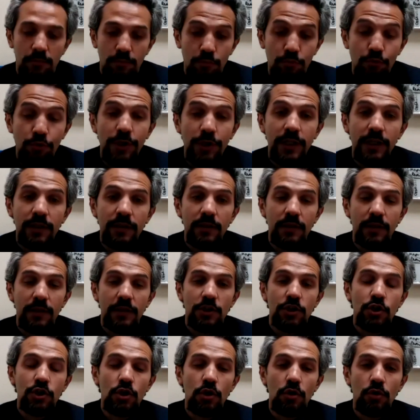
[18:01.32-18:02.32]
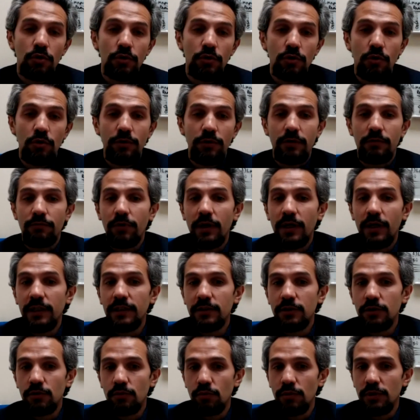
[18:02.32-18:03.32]
brain that I showed on the
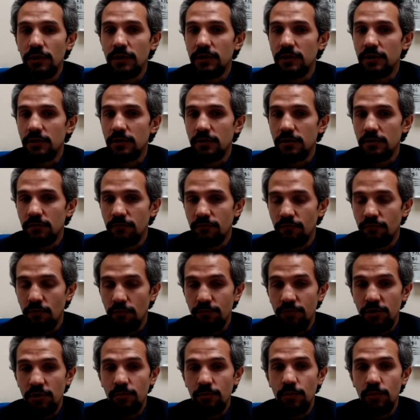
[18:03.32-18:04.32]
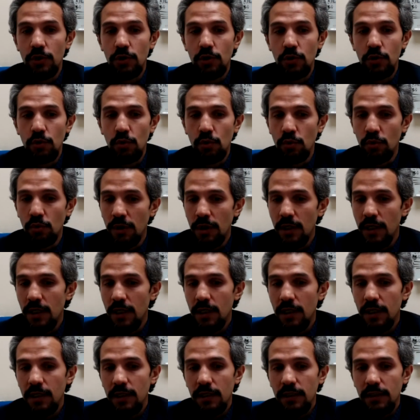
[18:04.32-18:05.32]
right was from someone who
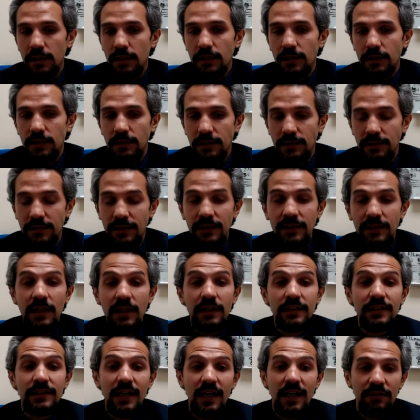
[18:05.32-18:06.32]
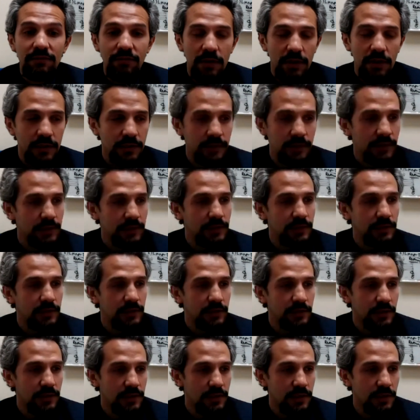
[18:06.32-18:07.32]
did not have
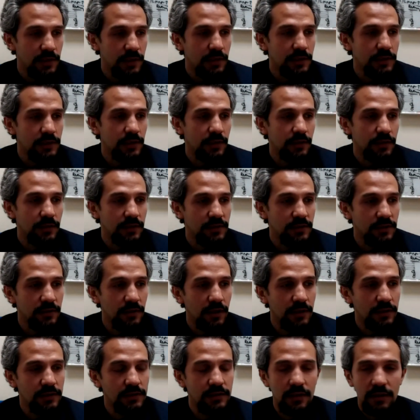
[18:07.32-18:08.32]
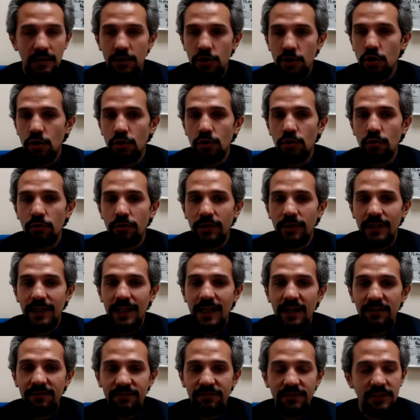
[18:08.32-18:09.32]
Huntington disease, and the slice that I showed on the
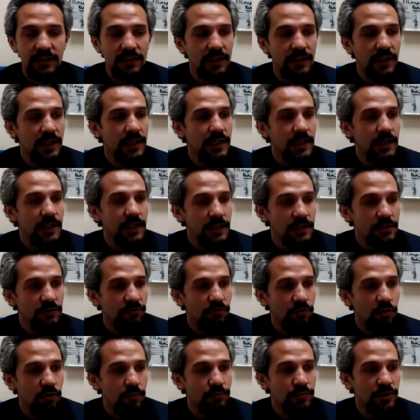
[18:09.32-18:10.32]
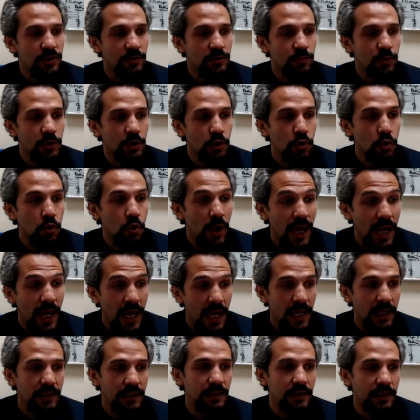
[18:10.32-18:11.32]
left is from someone who
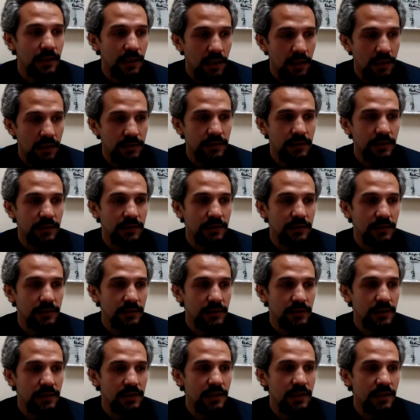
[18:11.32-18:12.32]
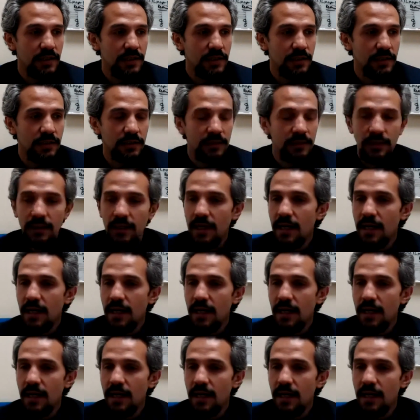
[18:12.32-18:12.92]
had Huntington disease. And